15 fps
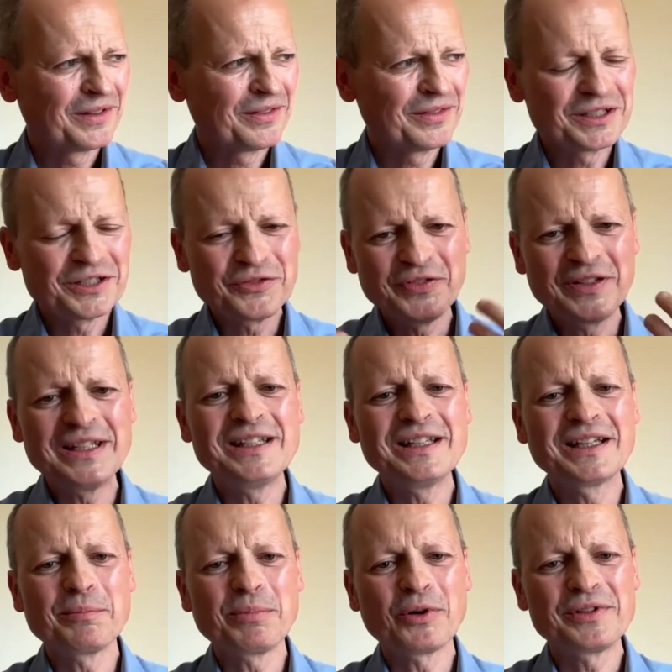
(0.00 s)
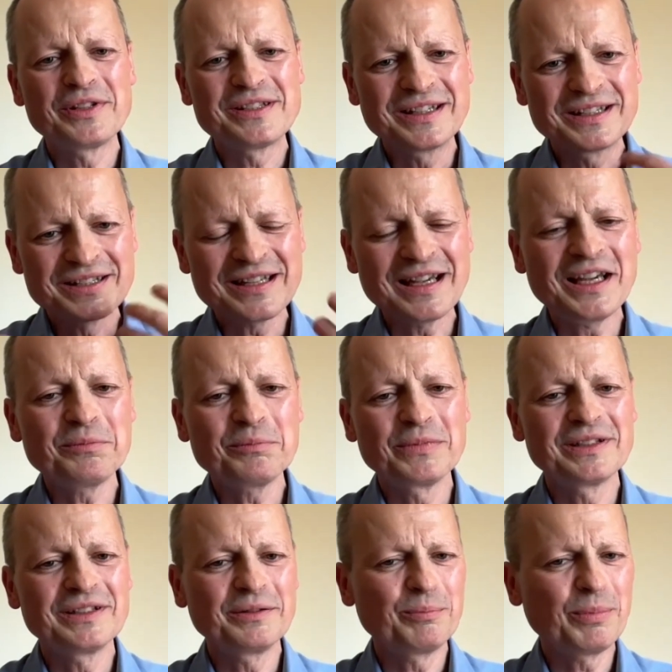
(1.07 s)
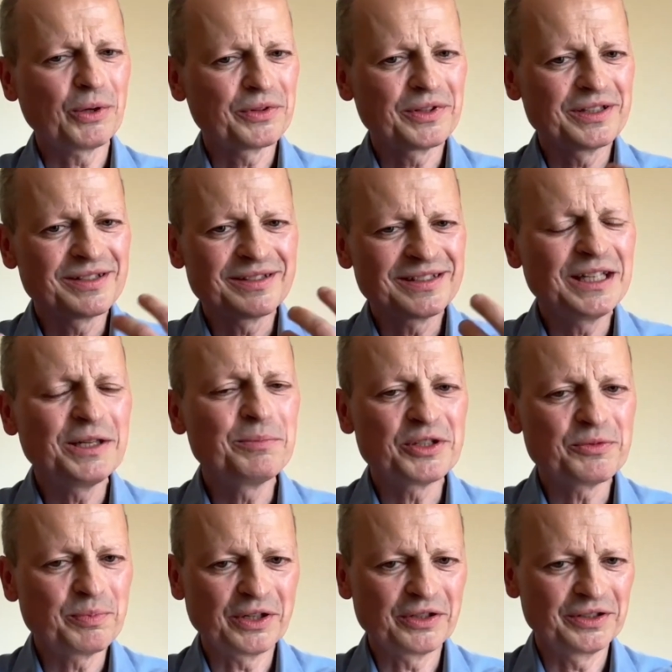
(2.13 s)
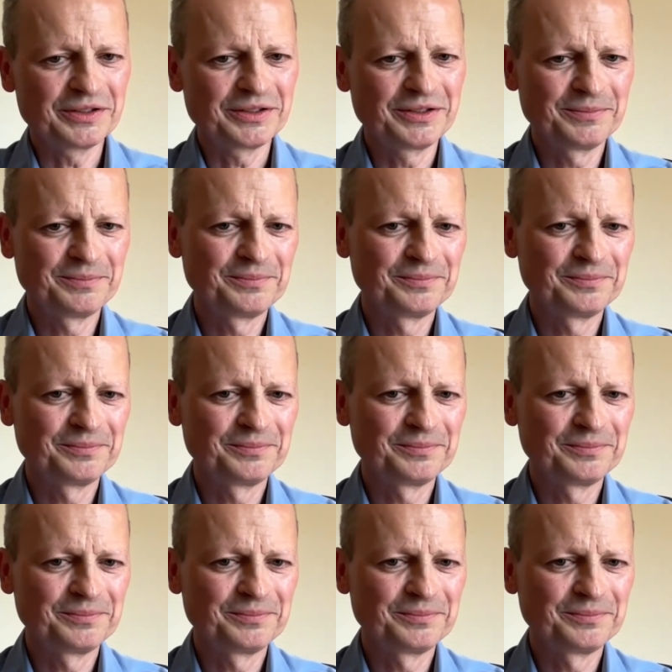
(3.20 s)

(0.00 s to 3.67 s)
this feeling, about this excitement, about this team spirit?